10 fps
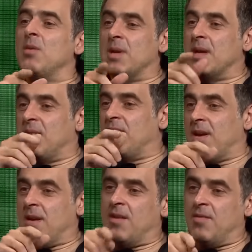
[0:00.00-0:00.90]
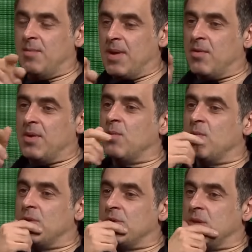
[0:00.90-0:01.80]
going to get found out from now and
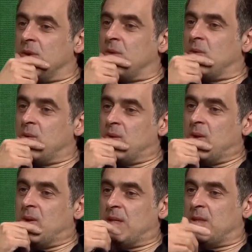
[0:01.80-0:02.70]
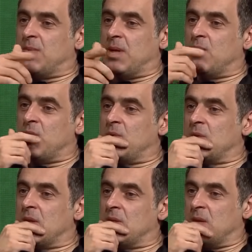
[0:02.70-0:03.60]
inwards, so, you know, this would be the real
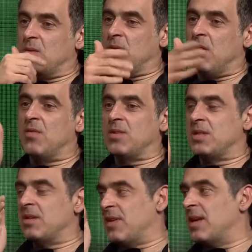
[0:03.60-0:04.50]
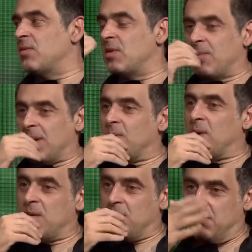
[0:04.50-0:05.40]
test. So, obviously, if Ali would have played
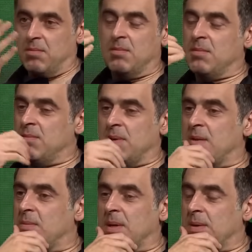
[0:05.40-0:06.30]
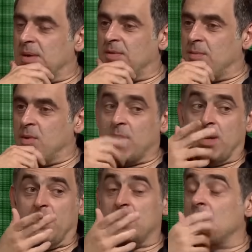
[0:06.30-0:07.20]
well, it would have been a different ball
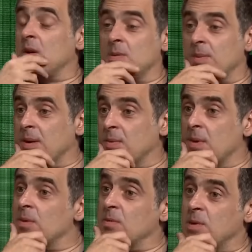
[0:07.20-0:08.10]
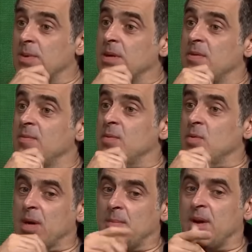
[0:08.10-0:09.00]
game. This guy would have played well, would have been a different ball
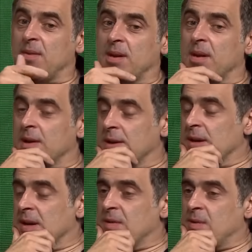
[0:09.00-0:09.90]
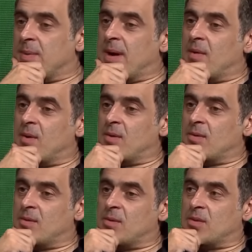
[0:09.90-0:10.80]
game. But I think from now on,
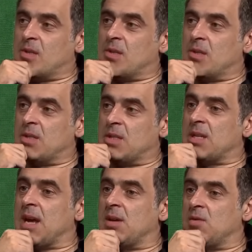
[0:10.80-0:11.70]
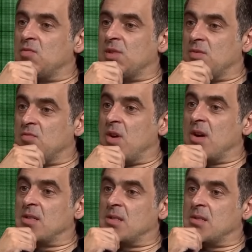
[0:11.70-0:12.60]
you'll see the standard
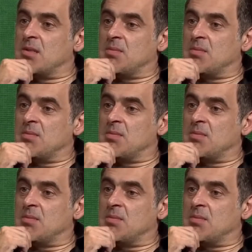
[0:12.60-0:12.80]
rise, and